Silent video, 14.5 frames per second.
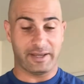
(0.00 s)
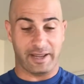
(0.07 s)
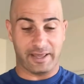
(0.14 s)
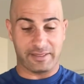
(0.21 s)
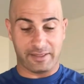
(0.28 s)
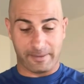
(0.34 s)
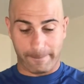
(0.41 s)

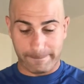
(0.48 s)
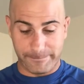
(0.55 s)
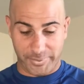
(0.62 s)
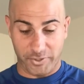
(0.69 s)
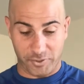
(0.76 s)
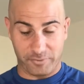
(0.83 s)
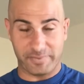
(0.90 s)
and then
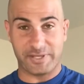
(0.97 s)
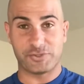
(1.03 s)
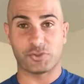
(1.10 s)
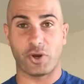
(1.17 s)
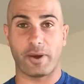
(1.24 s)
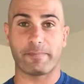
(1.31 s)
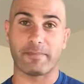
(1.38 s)
boom, they
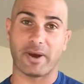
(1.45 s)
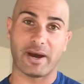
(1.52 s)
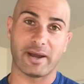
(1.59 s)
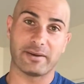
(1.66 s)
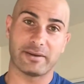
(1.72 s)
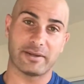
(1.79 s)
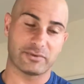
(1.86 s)
dropped
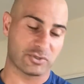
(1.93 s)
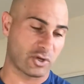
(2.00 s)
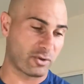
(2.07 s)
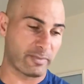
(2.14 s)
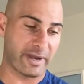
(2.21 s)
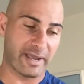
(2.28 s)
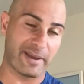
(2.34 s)
mine. It was
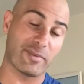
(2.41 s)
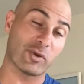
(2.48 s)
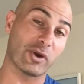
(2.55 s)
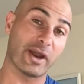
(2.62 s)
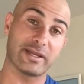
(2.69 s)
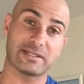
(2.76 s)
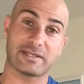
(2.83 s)
all my
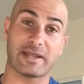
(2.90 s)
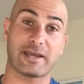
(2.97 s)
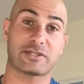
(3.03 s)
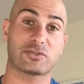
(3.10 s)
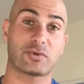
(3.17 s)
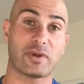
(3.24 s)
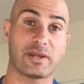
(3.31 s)
MRIs and
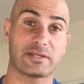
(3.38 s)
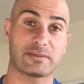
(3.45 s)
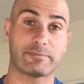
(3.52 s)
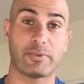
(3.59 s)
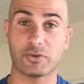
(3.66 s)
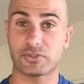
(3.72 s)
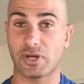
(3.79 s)
X-rays
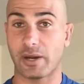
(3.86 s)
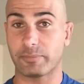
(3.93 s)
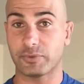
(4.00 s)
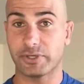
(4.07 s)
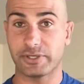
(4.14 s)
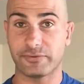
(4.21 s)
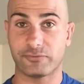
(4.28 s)
and
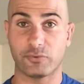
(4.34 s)
post-operative